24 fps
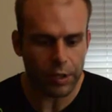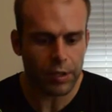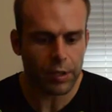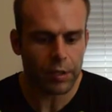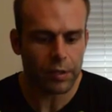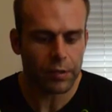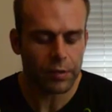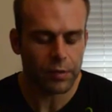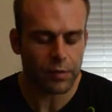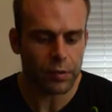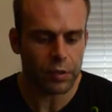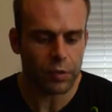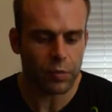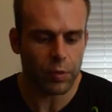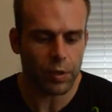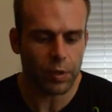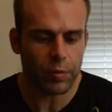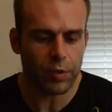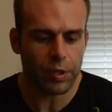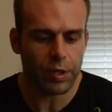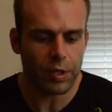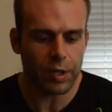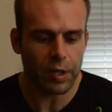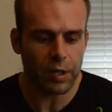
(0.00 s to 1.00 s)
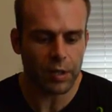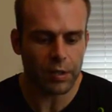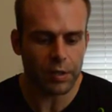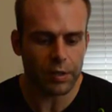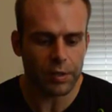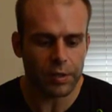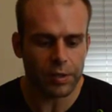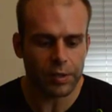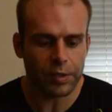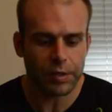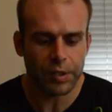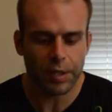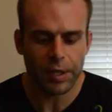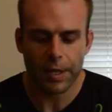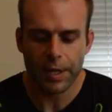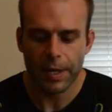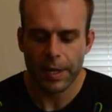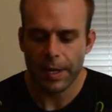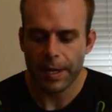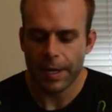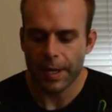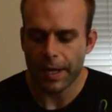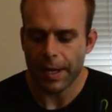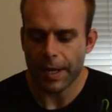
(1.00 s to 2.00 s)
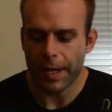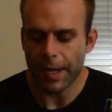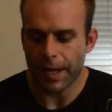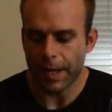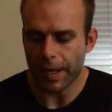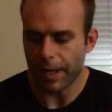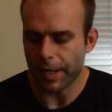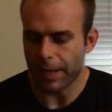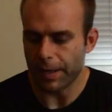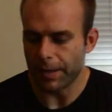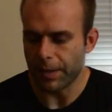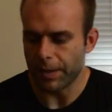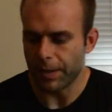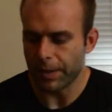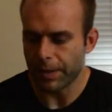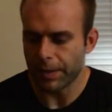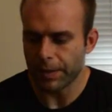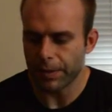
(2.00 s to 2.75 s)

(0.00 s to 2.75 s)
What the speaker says: for $21. And